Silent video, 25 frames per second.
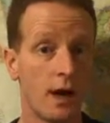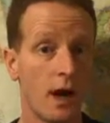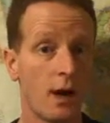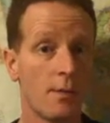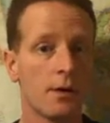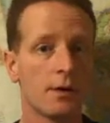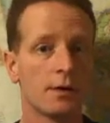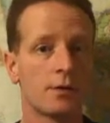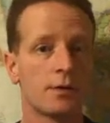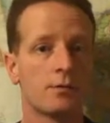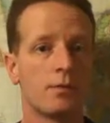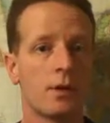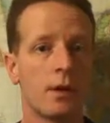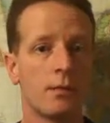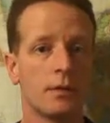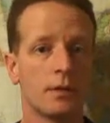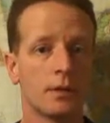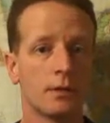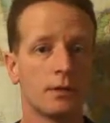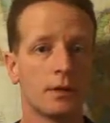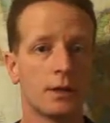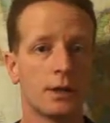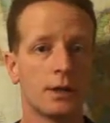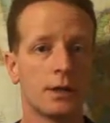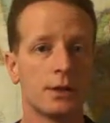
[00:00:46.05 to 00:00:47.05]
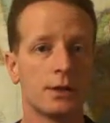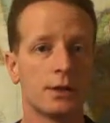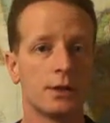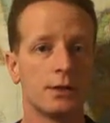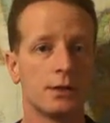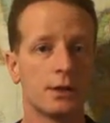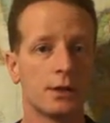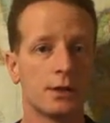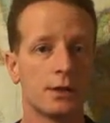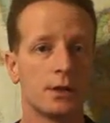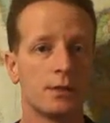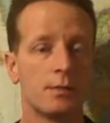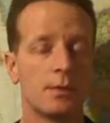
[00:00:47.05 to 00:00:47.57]
how much public
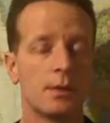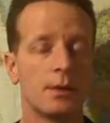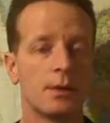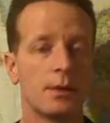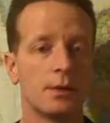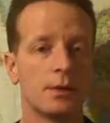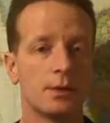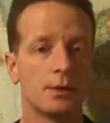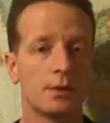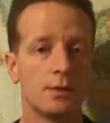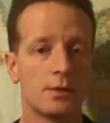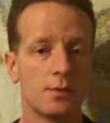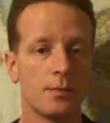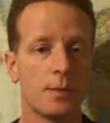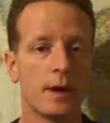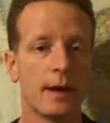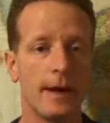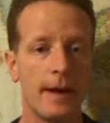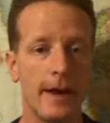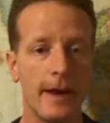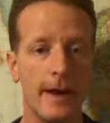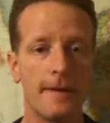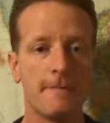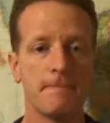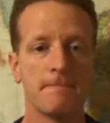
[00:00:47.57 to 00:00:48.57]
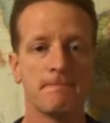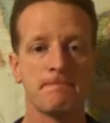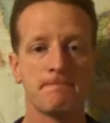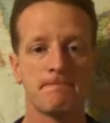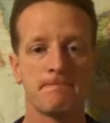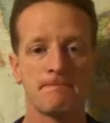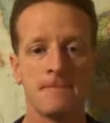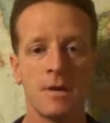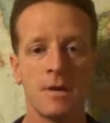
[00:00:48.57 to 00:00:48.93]
relations experience you may have.